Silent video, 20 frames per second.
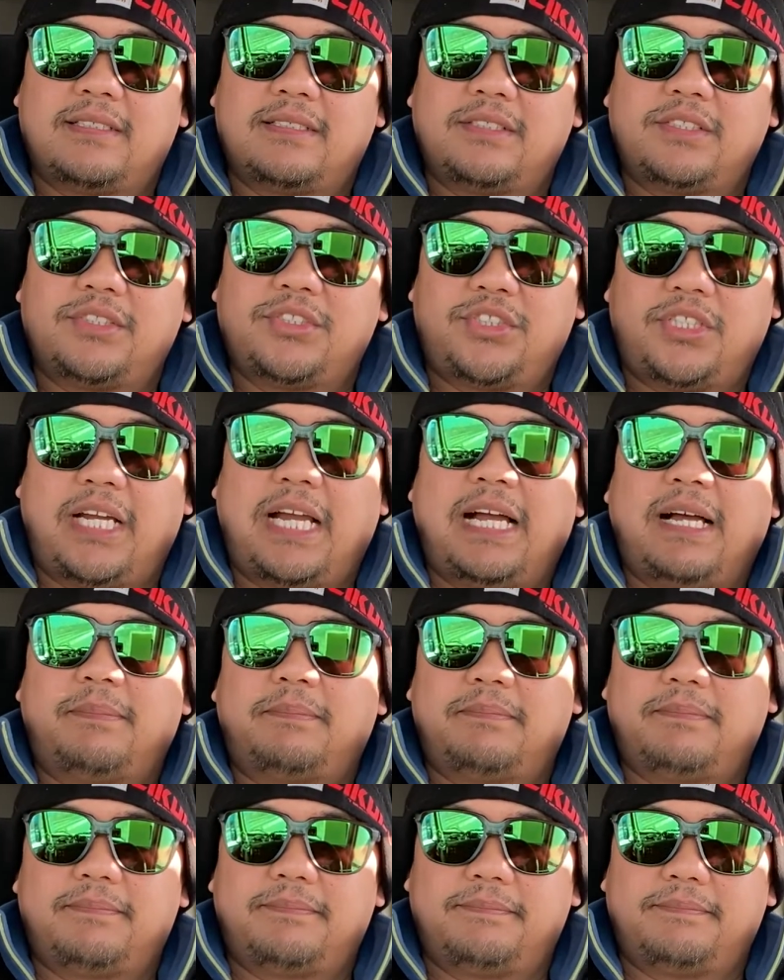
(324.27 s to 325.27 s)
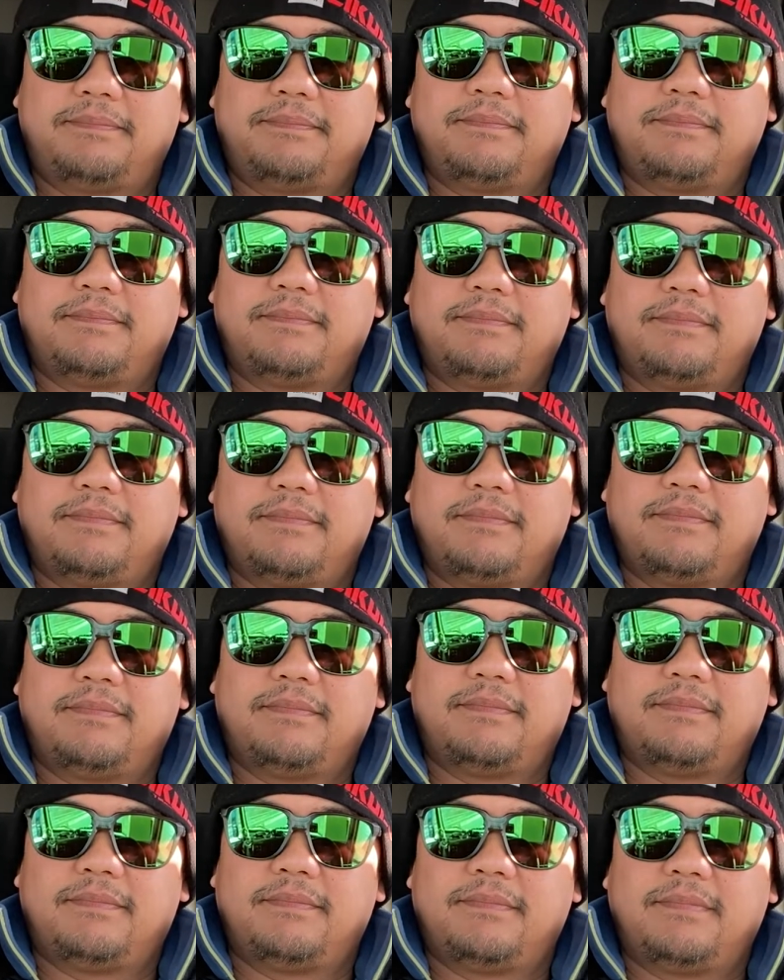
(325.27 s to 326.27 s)
shop
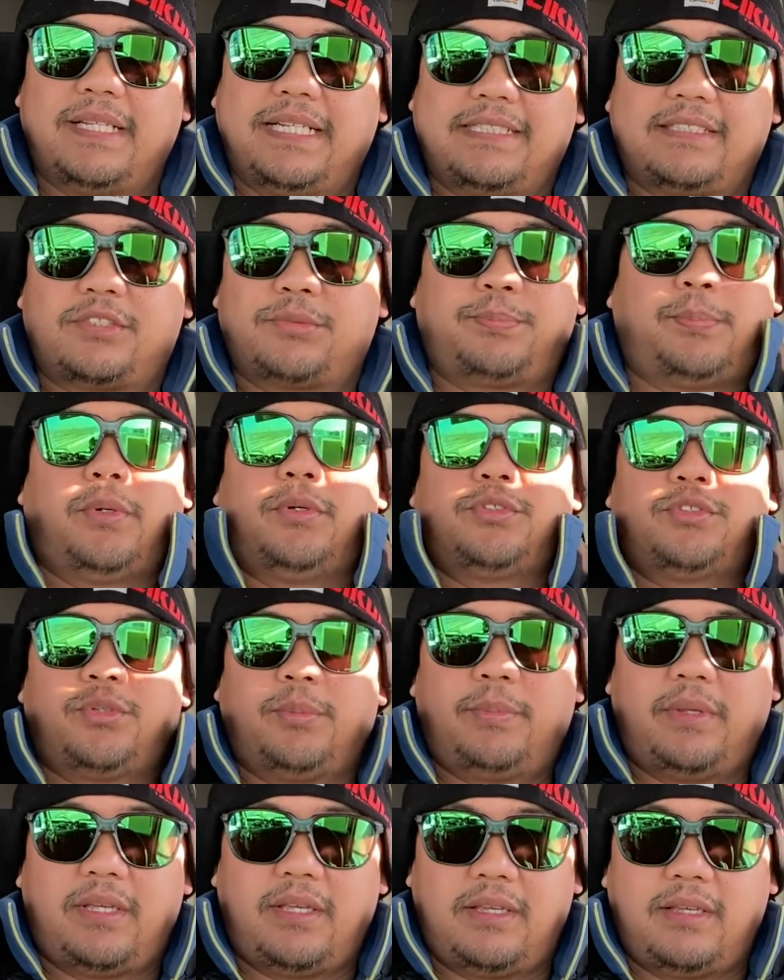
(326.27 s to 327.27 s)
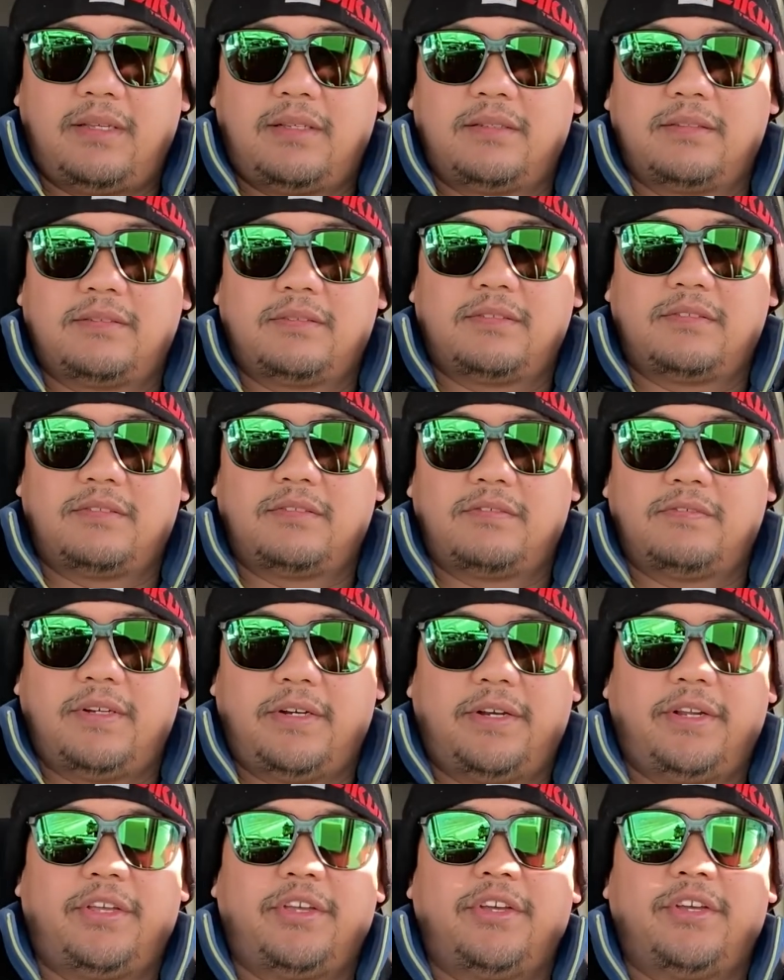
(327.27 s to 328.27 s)
that's supposed to be
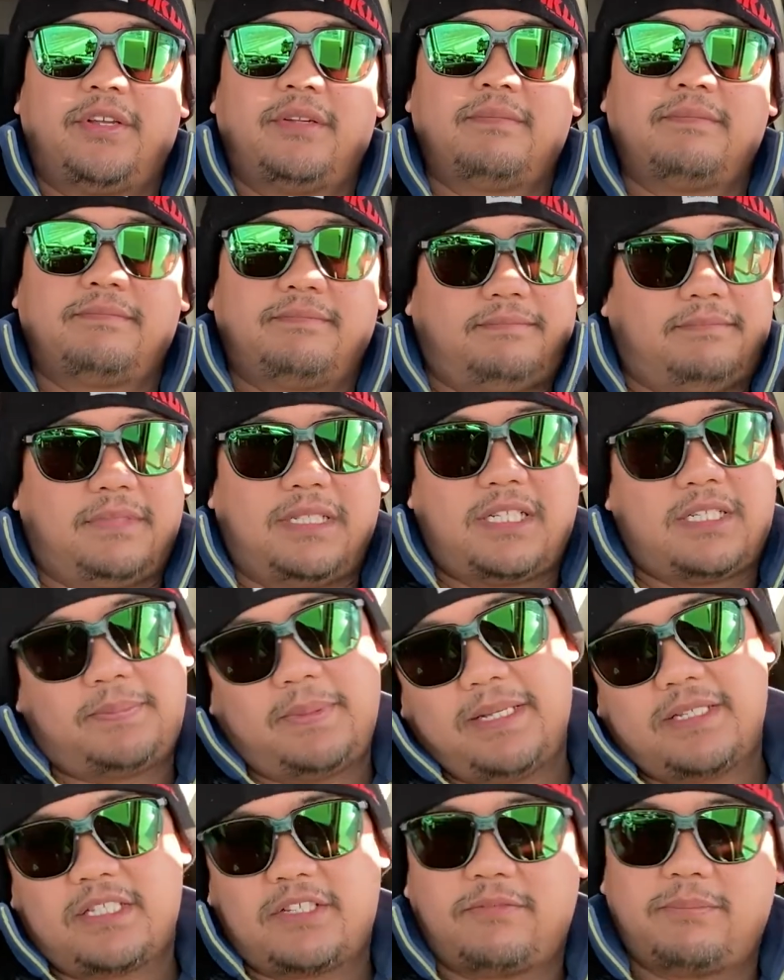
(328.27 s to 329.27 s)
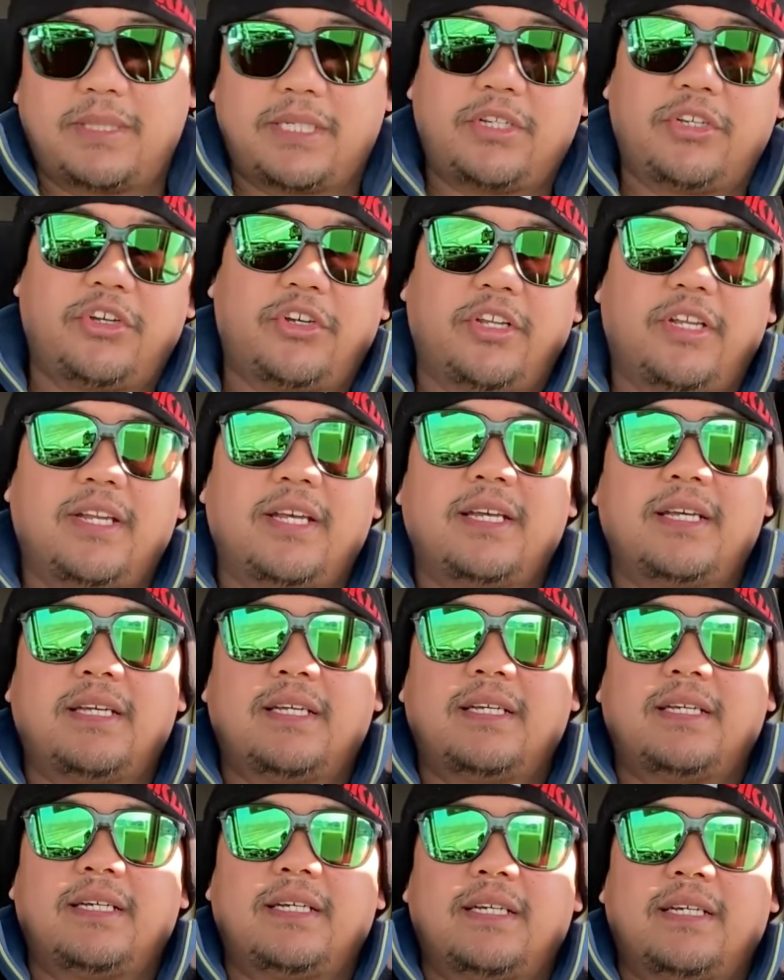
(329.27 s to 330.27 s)
very good, expensive but good.
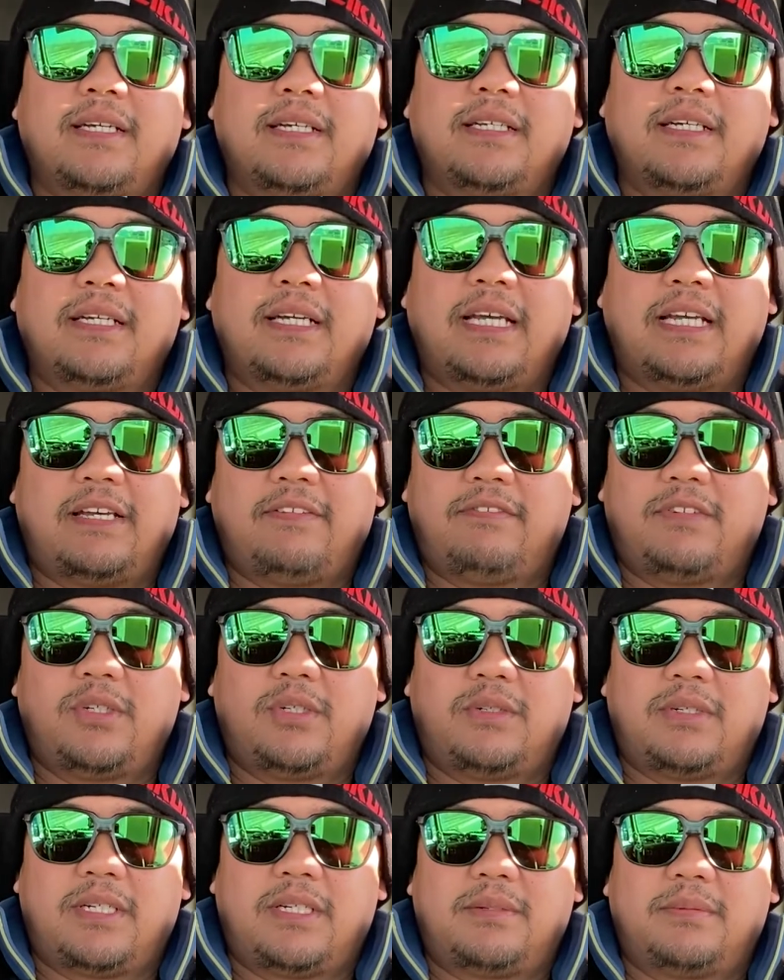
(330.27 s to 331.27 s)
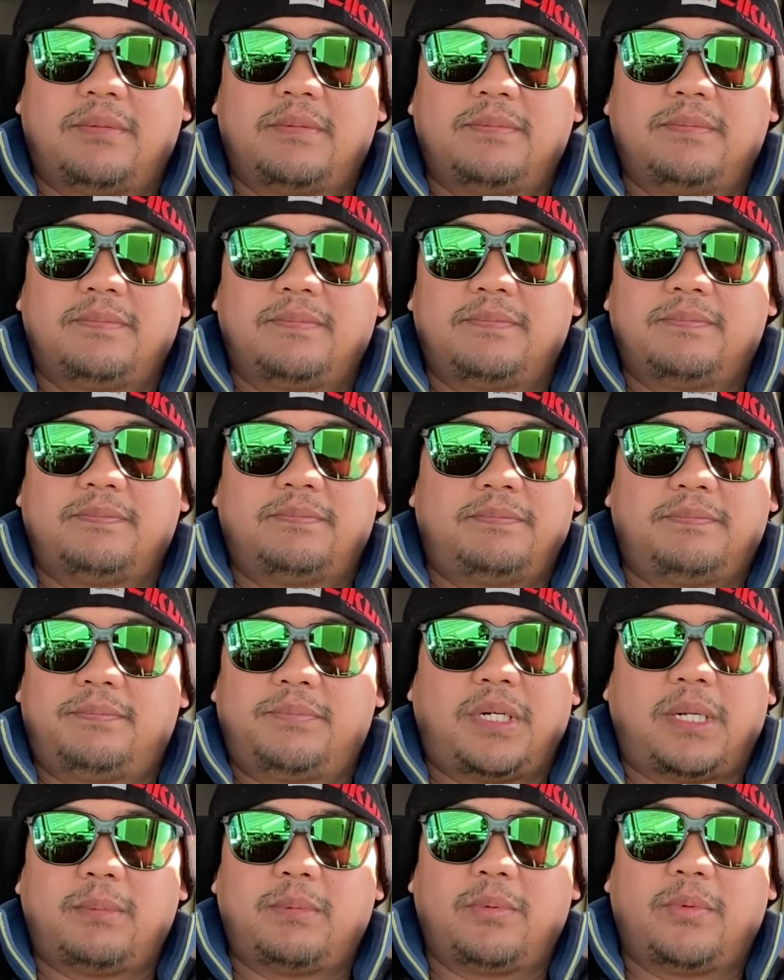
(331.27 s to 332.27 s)
I have no
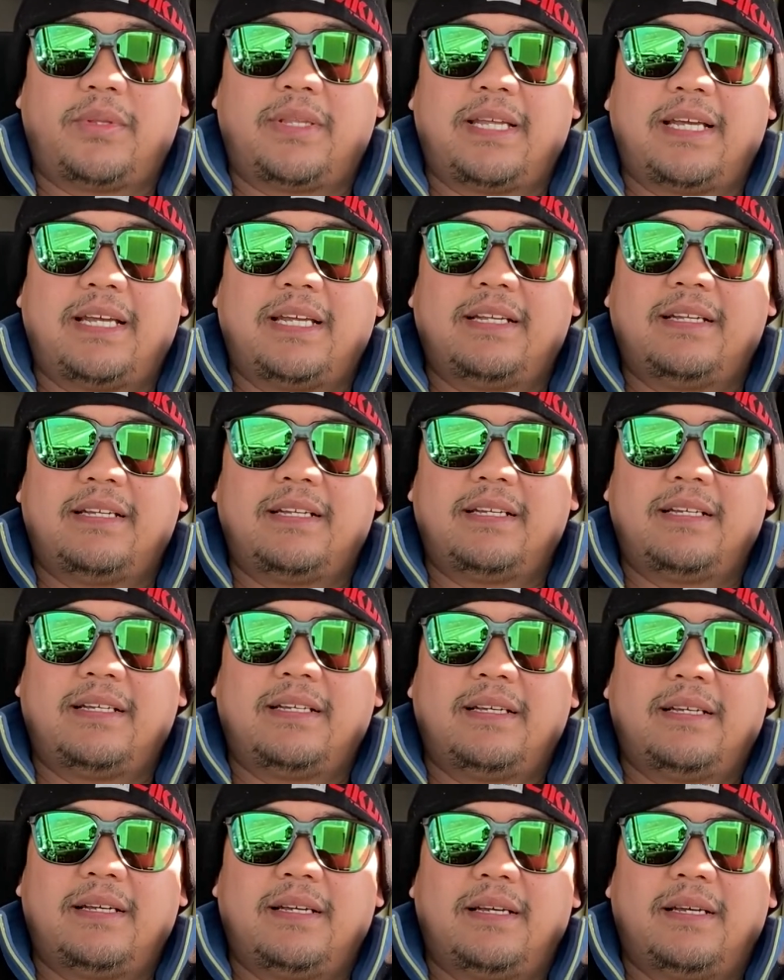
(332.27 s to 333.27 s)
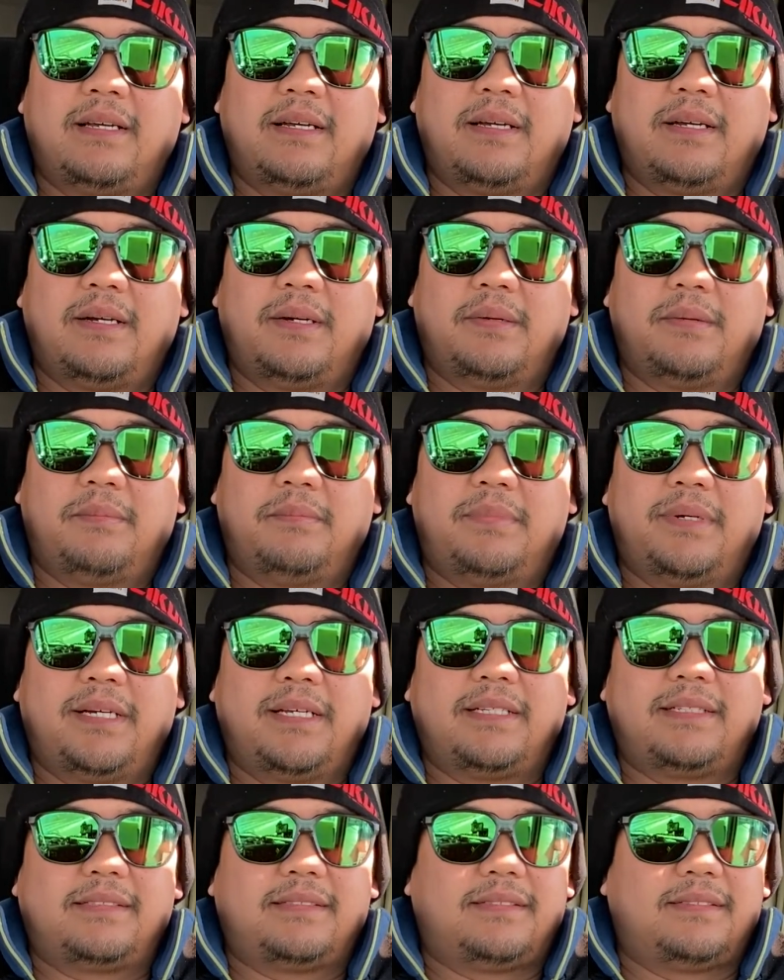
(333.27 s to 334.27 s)
problem with that.
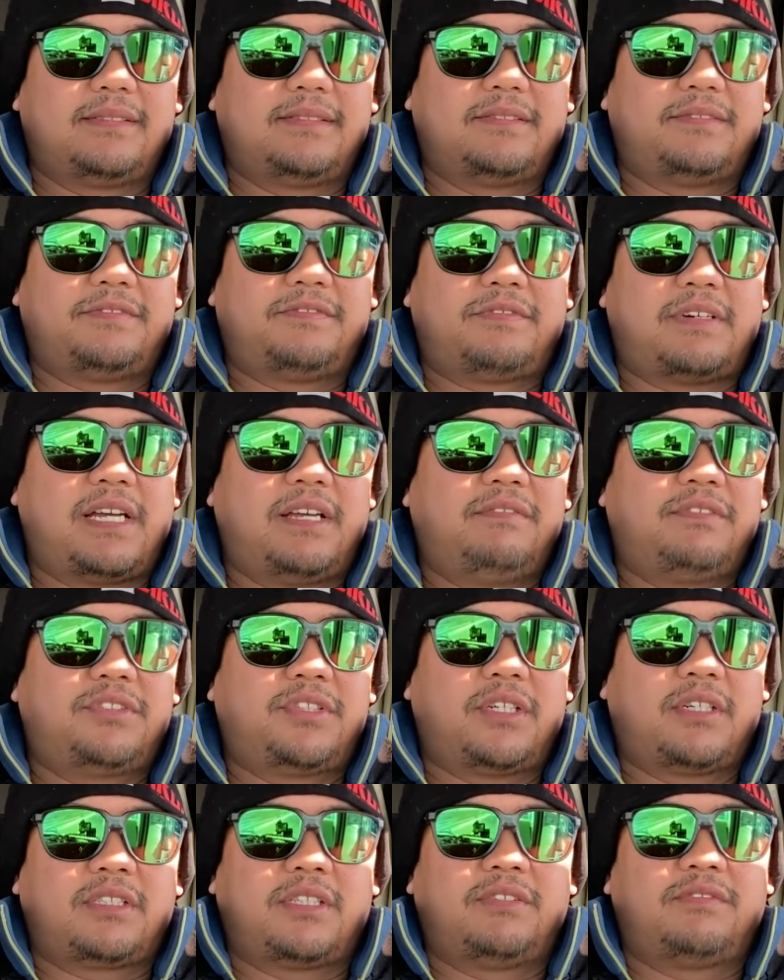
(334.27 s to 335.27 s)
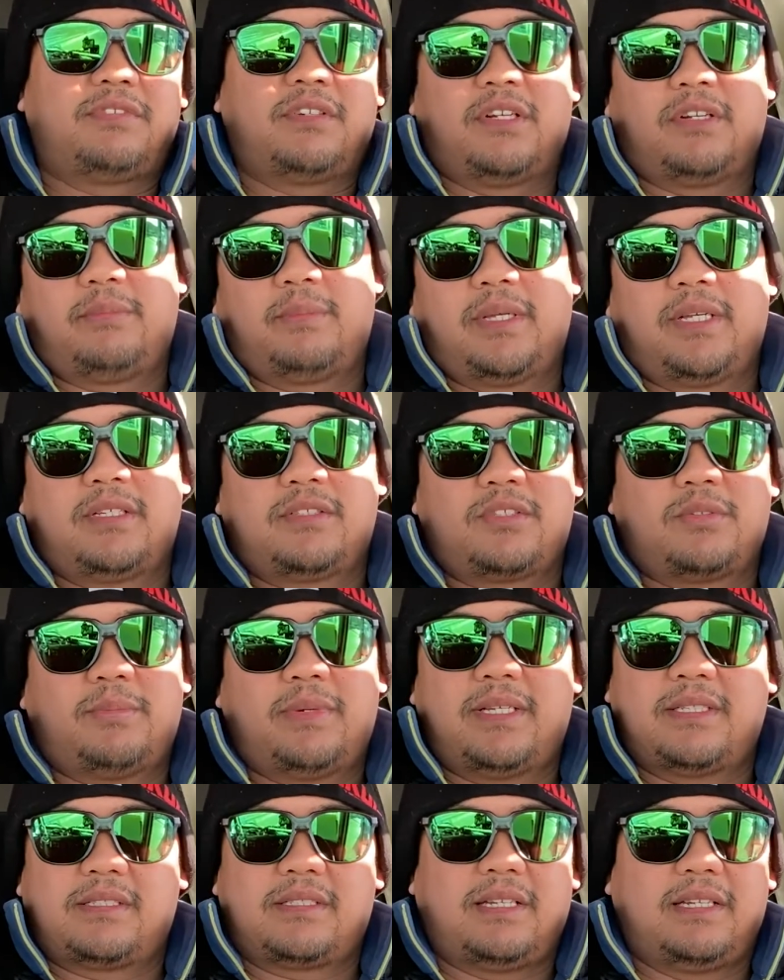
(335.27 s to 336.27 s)
But 5 trucks in front of me, so
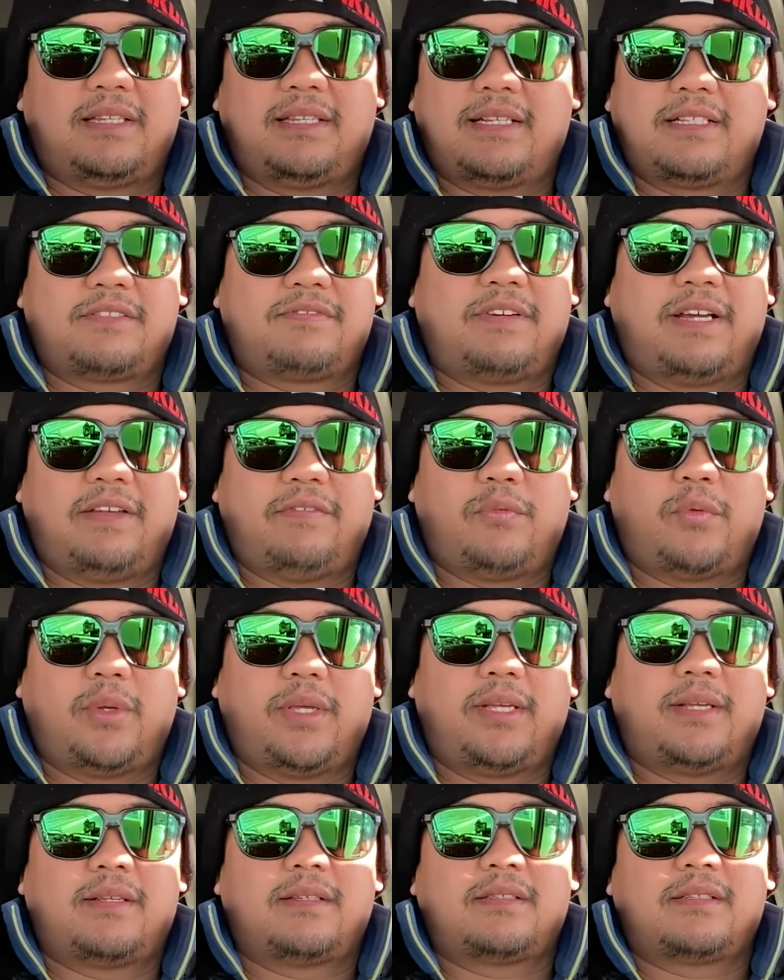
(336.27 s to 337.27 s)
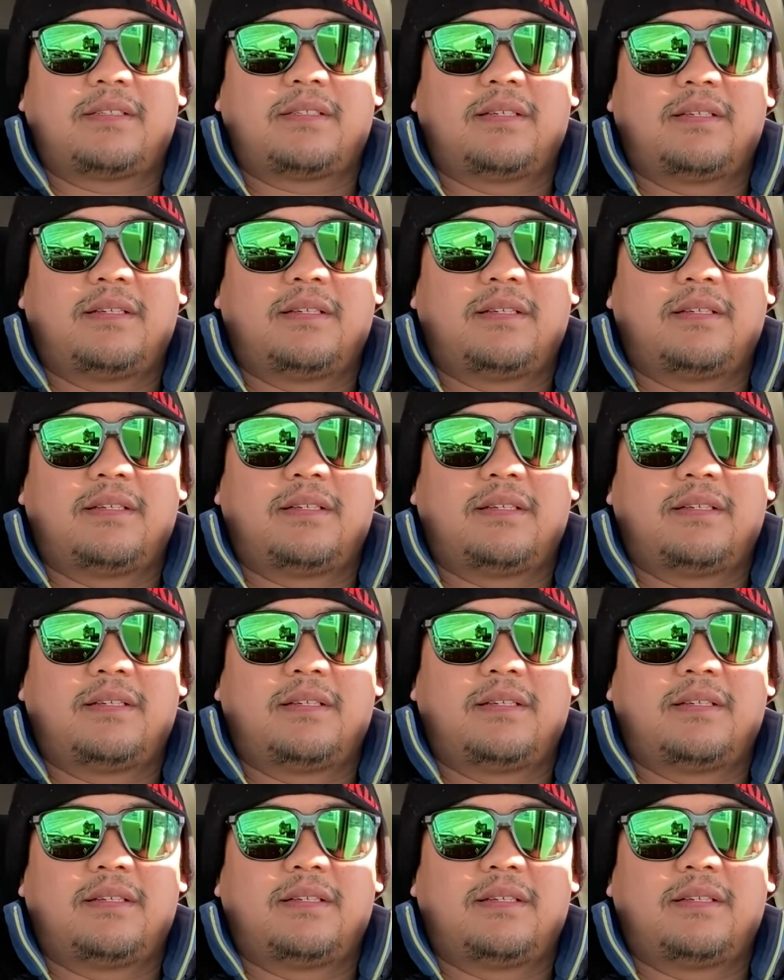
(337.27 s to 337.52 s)
basically that's 5 weeks.